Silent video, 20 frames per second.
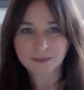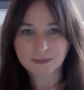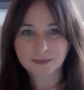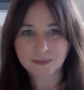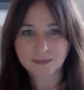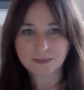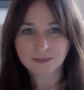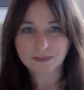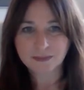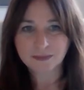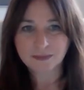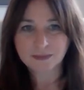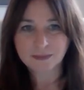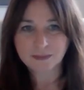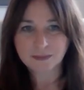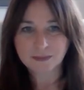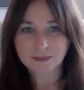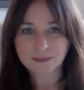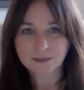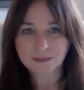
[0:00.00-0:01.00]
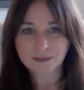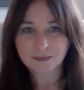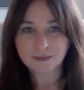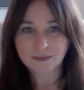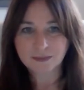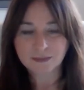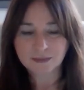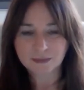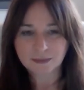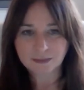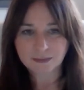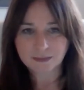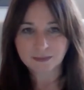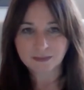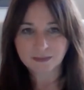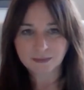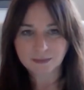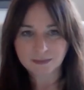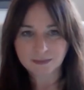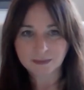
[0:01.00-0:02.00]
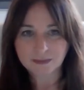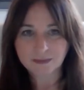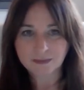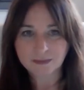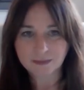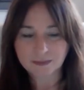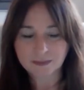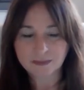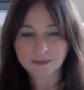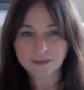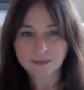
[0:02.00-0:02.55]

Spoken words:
This person isn't speaking.